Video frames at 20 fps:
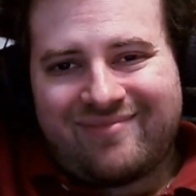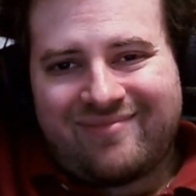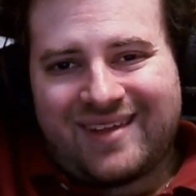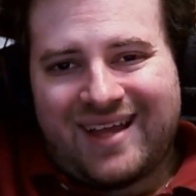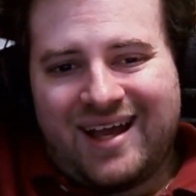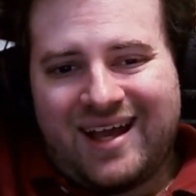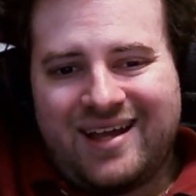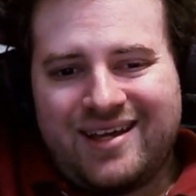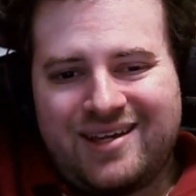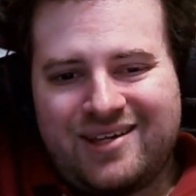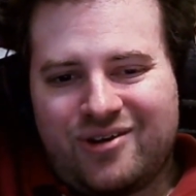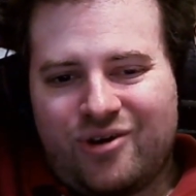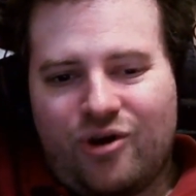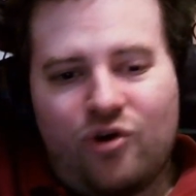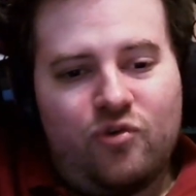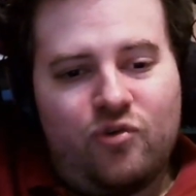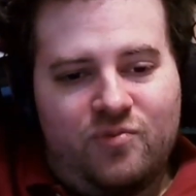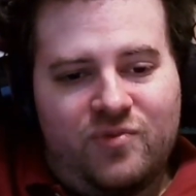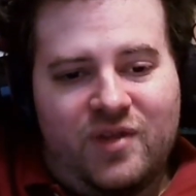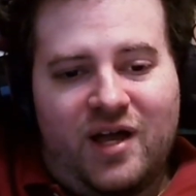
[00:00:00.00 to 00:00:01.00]
I
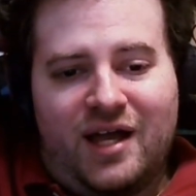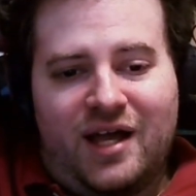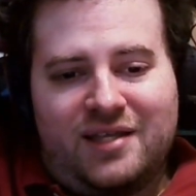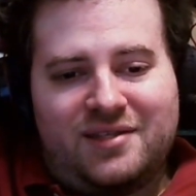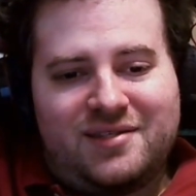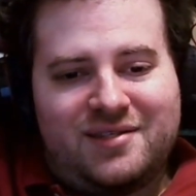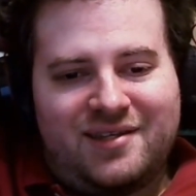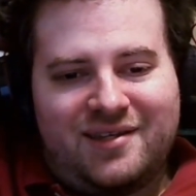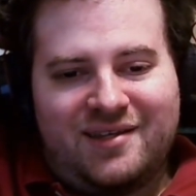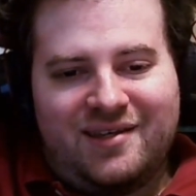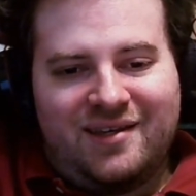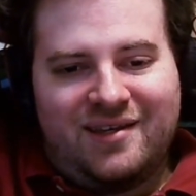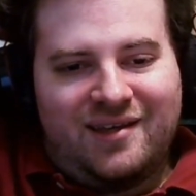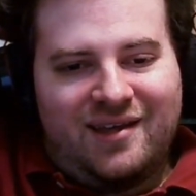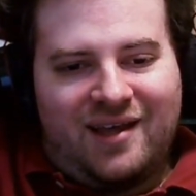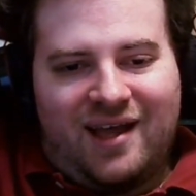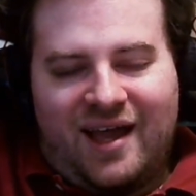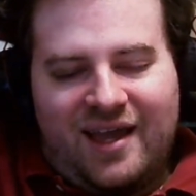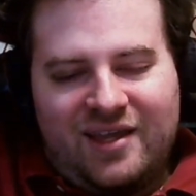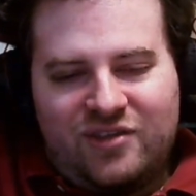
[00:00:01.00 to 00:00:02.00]
hope not.
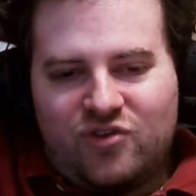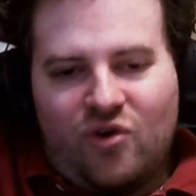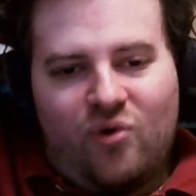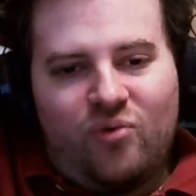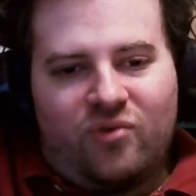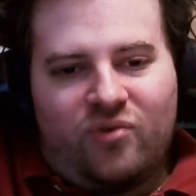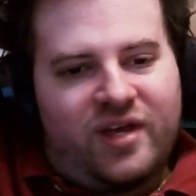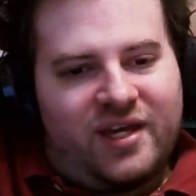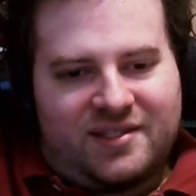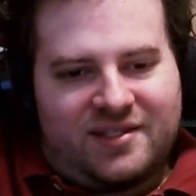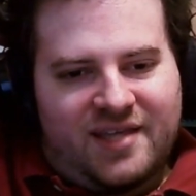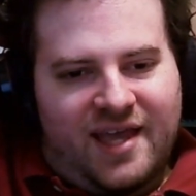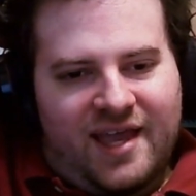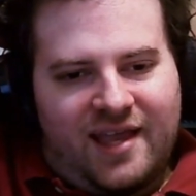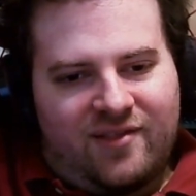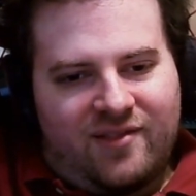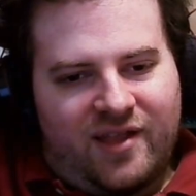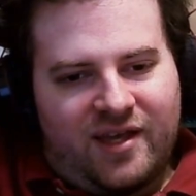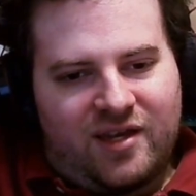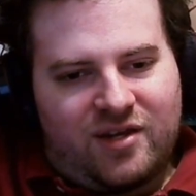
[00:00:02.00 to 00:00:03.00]
I don't like
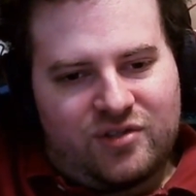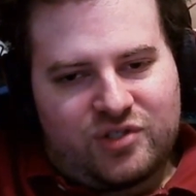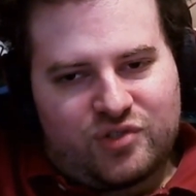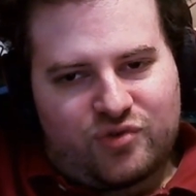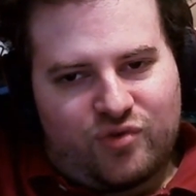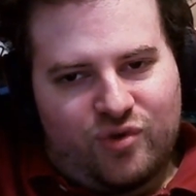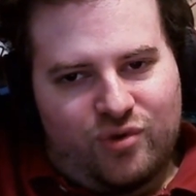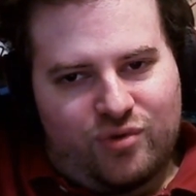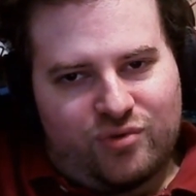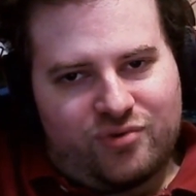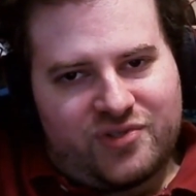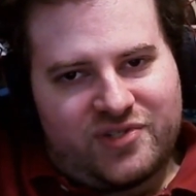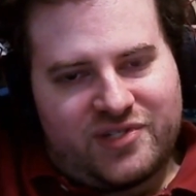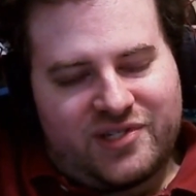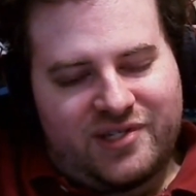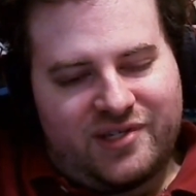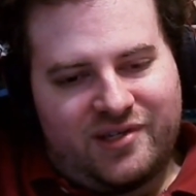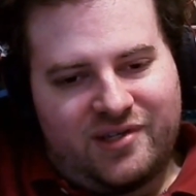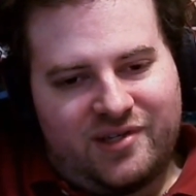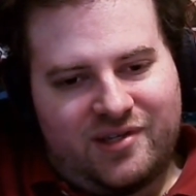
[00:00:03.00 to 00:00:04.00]
tank-like
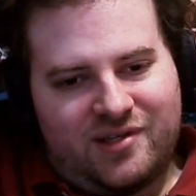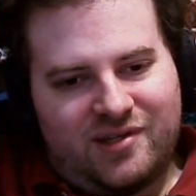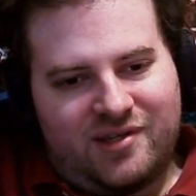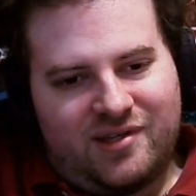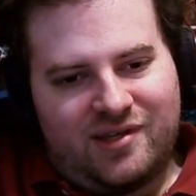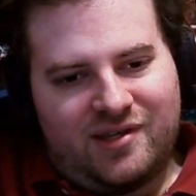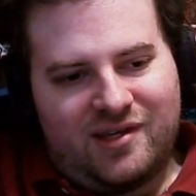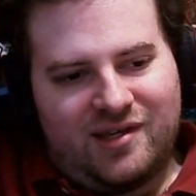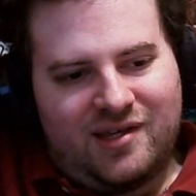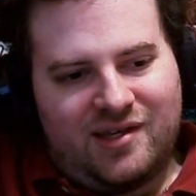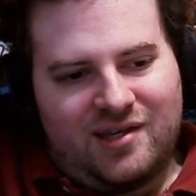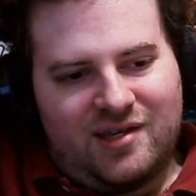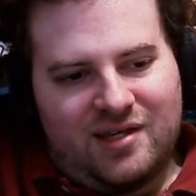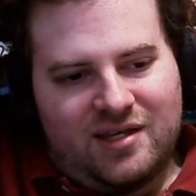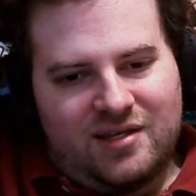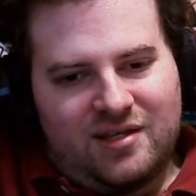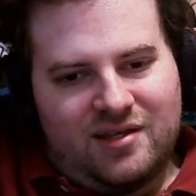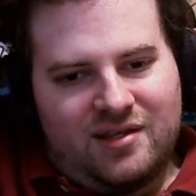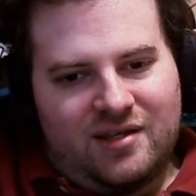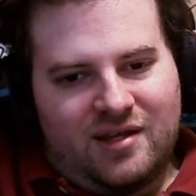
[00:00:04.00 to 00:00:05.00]
controls.
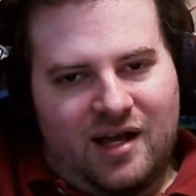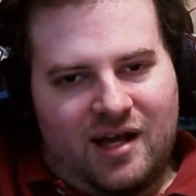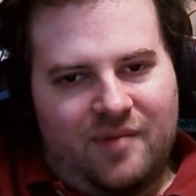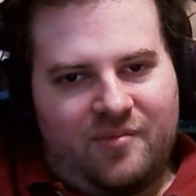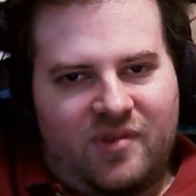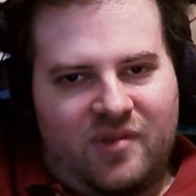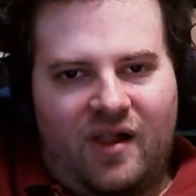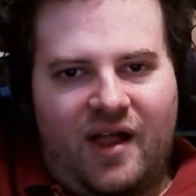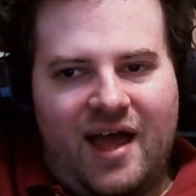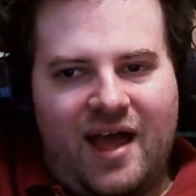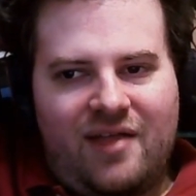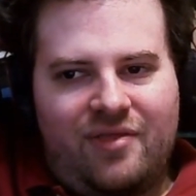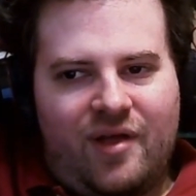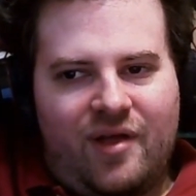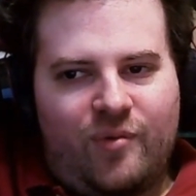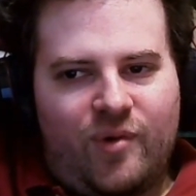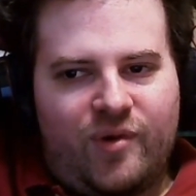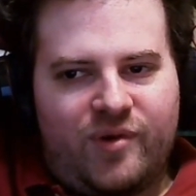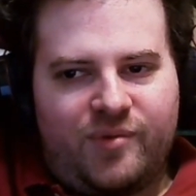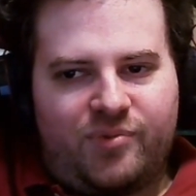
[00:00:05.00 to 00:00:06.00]
I'm glad
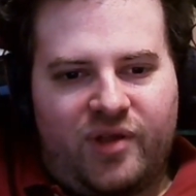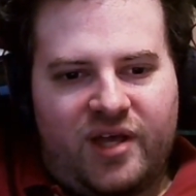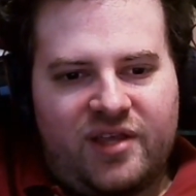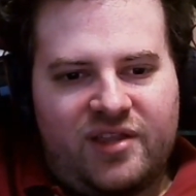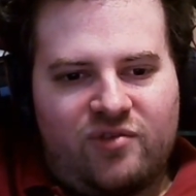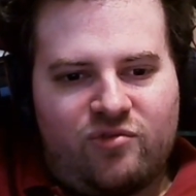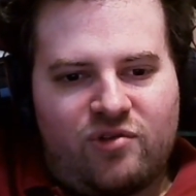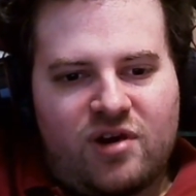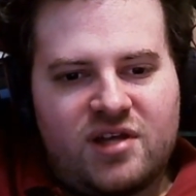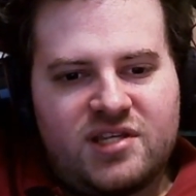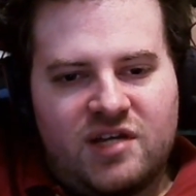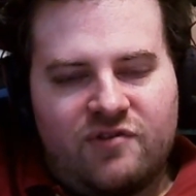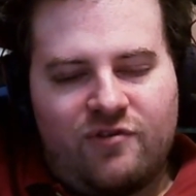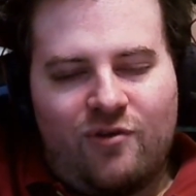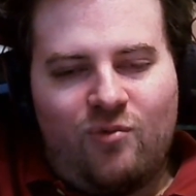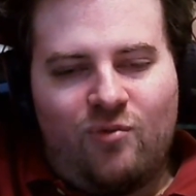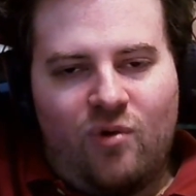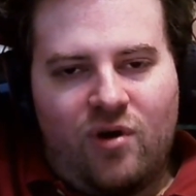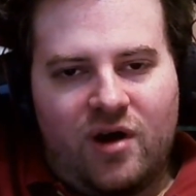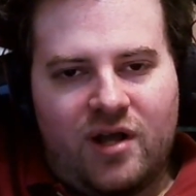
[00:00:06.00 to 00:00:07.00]
that when we played the Resident
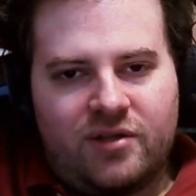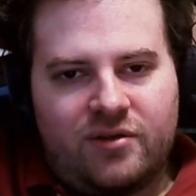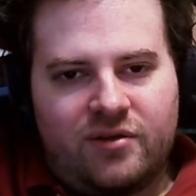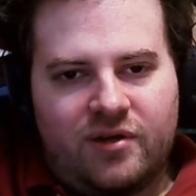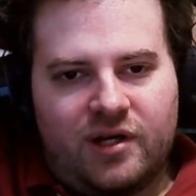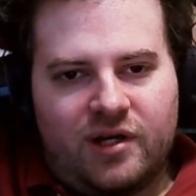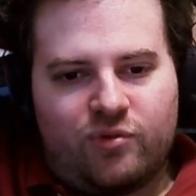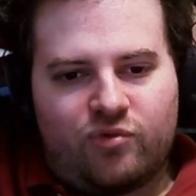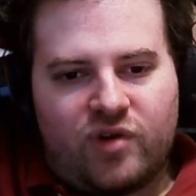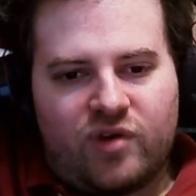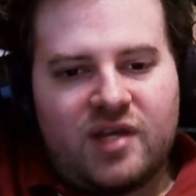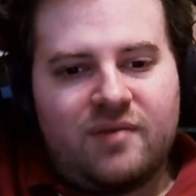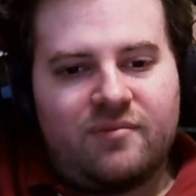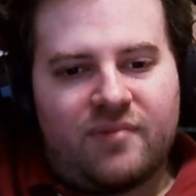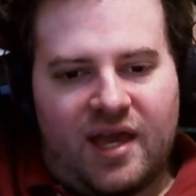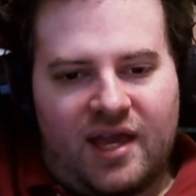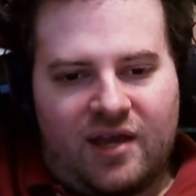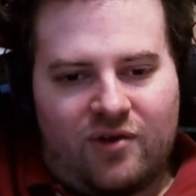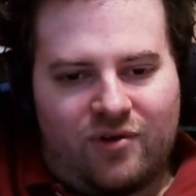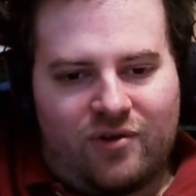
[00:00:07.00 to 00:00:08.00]
Evil 1
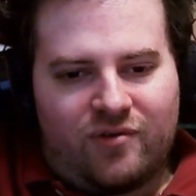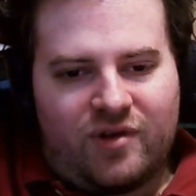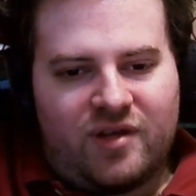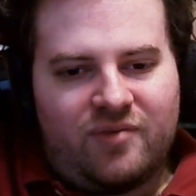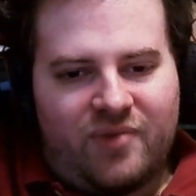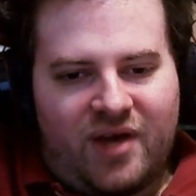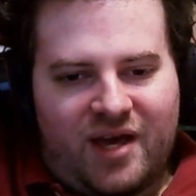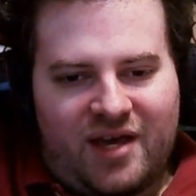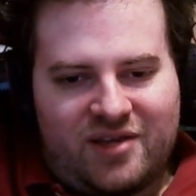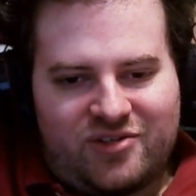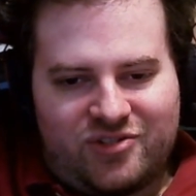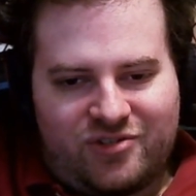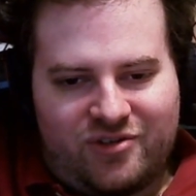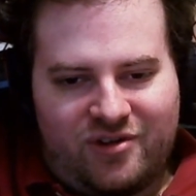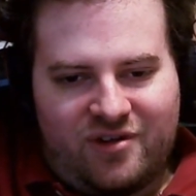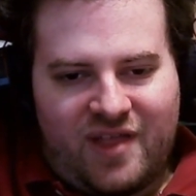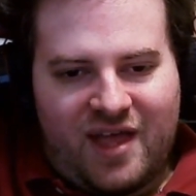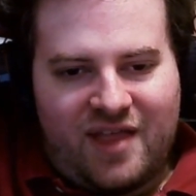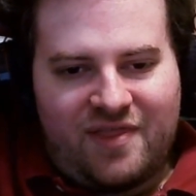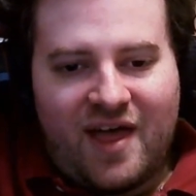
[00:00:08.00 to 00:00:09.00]
remake or
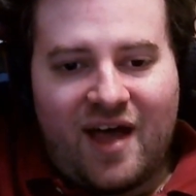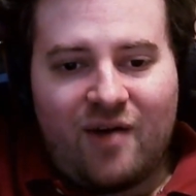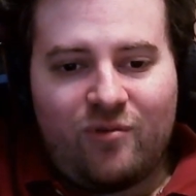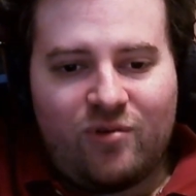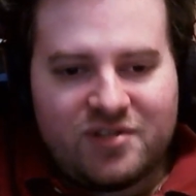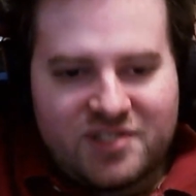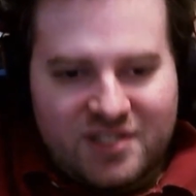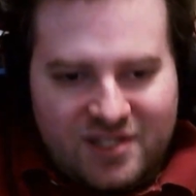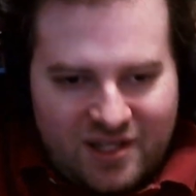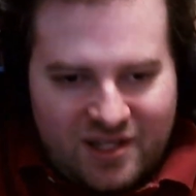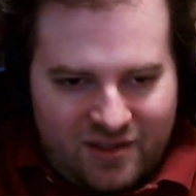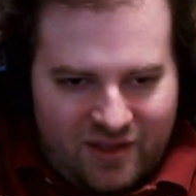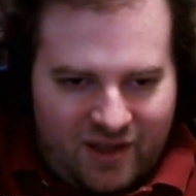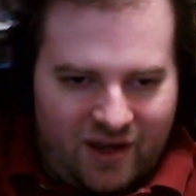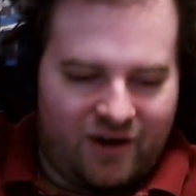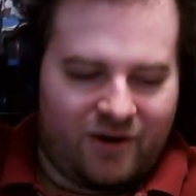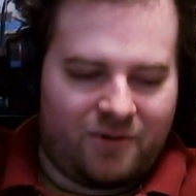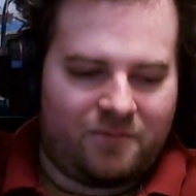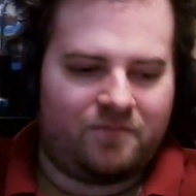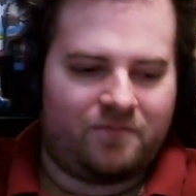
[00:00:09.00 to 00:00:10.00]
remaster, that wasn't in
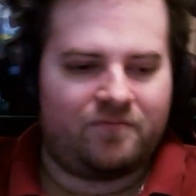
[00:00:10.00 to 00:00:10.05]
there.